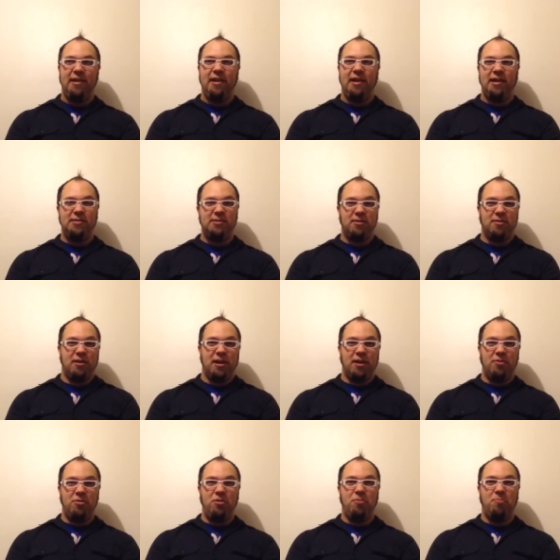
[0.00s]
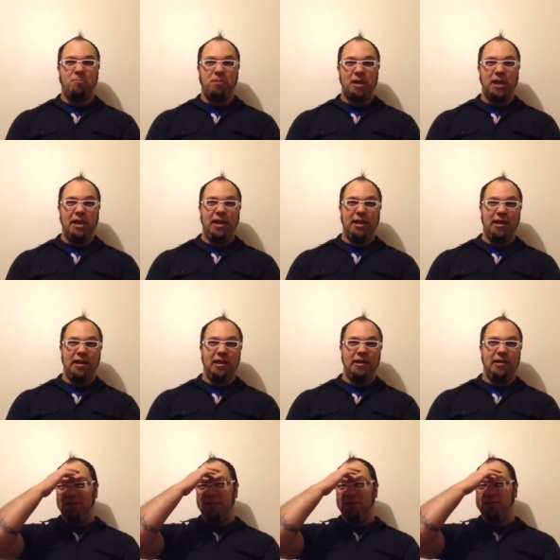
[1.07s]
and so I grew up playing it.
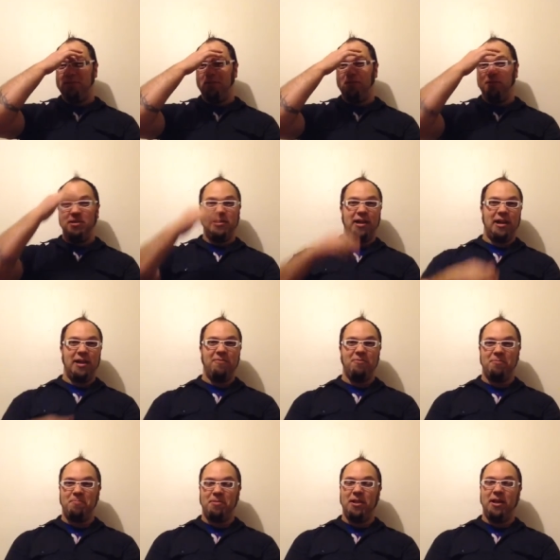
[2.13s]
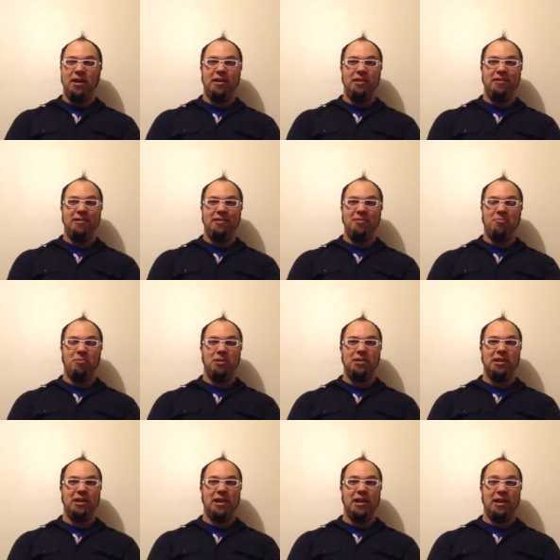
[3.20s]
That was the only thing I ever played. The one
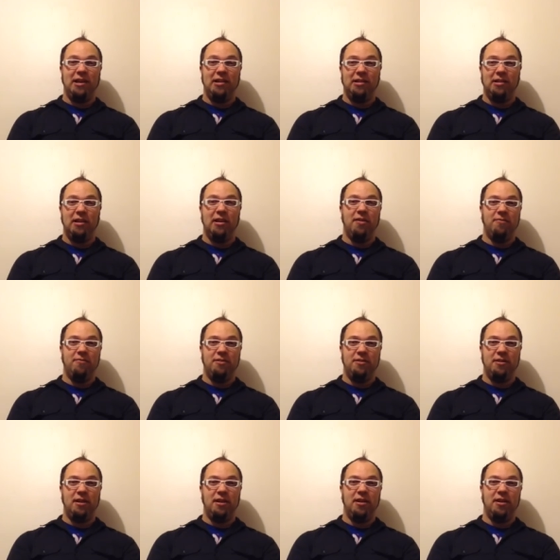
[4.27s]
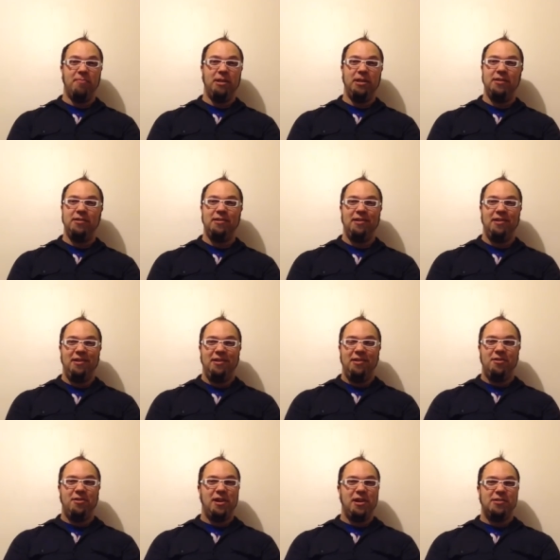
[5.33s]
thing that I loved. And I mean,
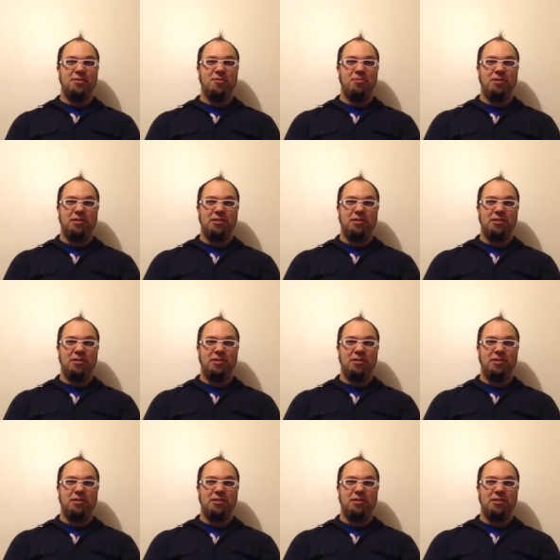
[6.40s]
you guys know